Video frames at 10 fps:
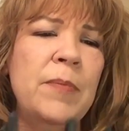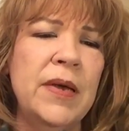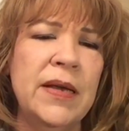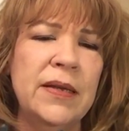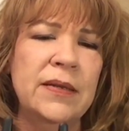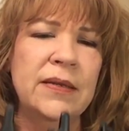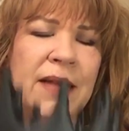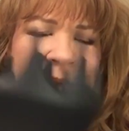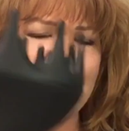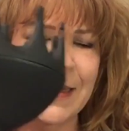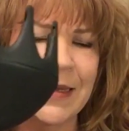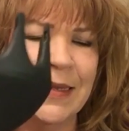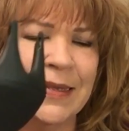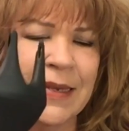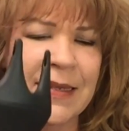but I think the
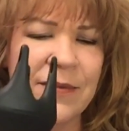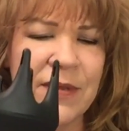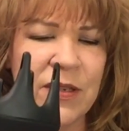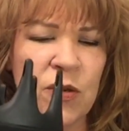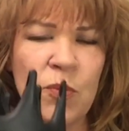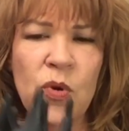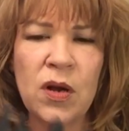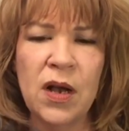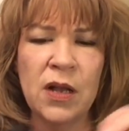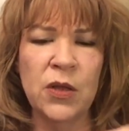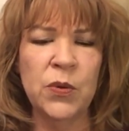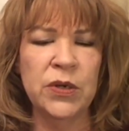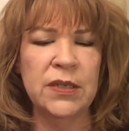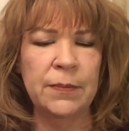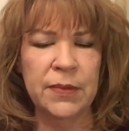insides of these are more hollow
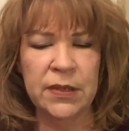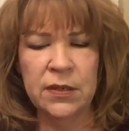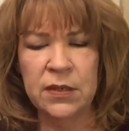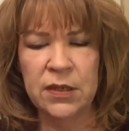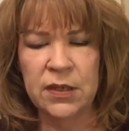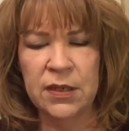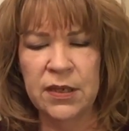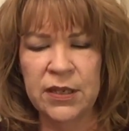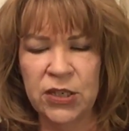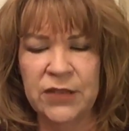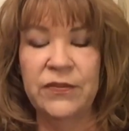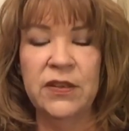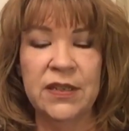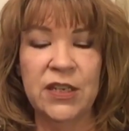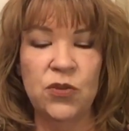or something. It just
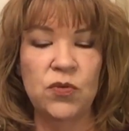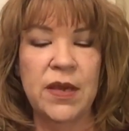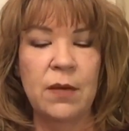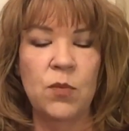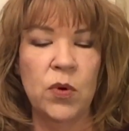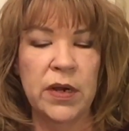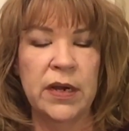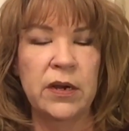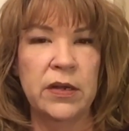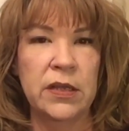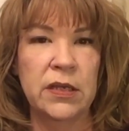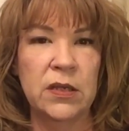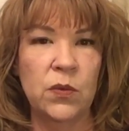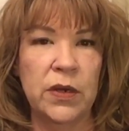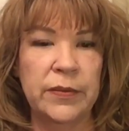feels like you get more air in
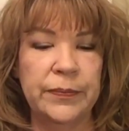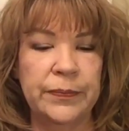this one.